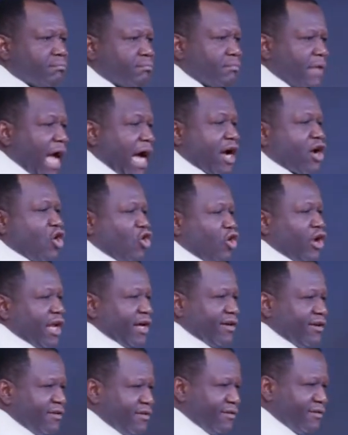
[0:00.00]

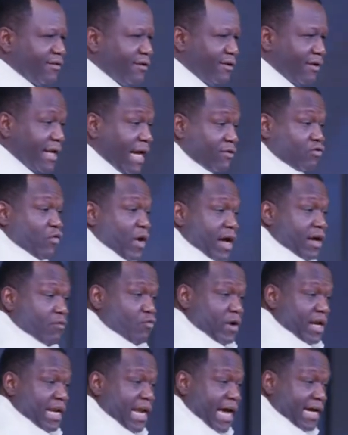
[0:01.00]
Accolades. That's why we
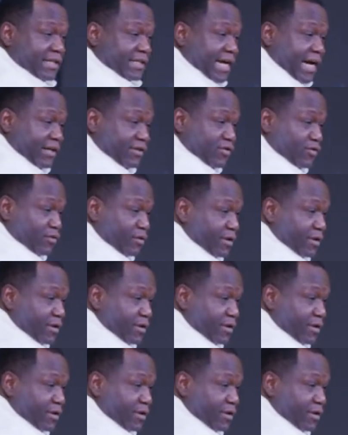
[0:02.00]
like titles